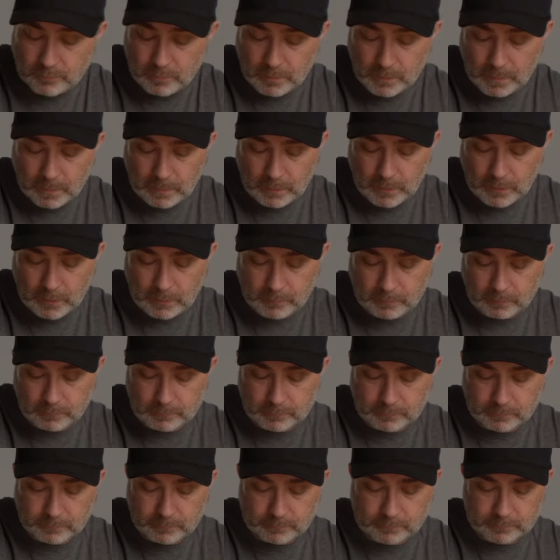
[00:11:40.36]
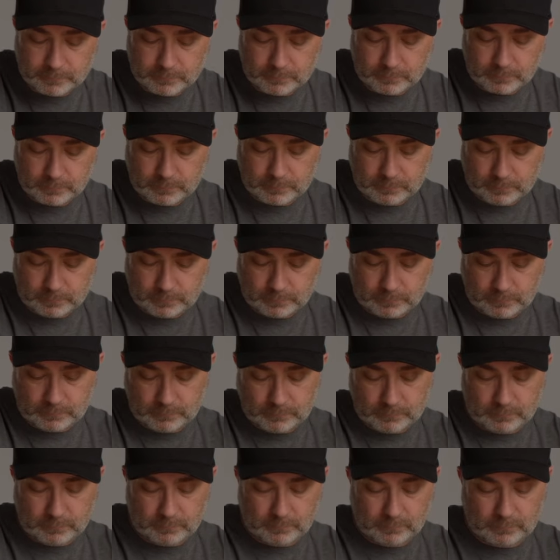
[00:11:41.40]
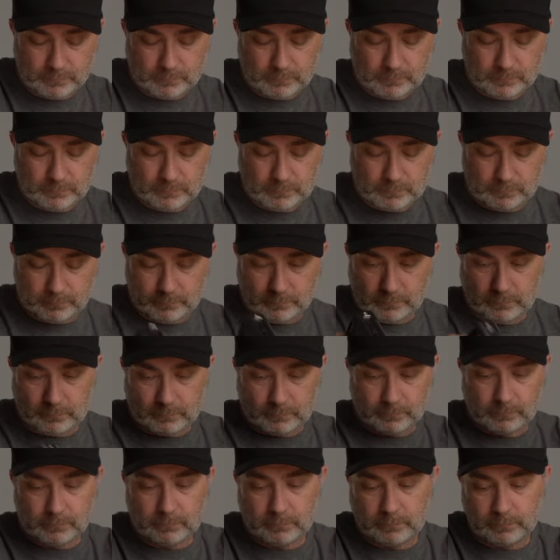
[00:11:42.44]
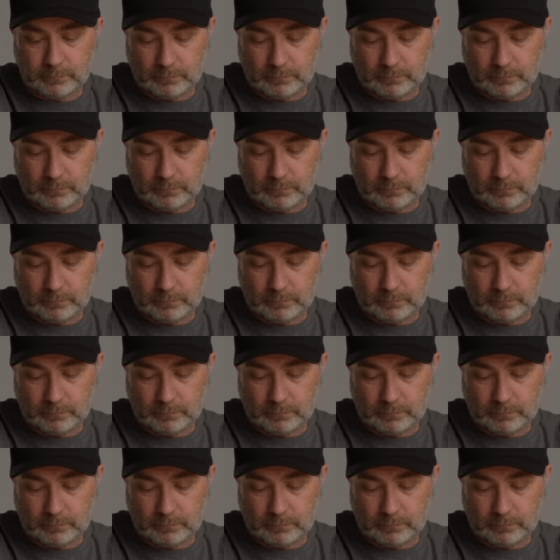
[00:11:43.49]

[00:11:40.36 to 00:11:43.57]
No one is speaking in this clip.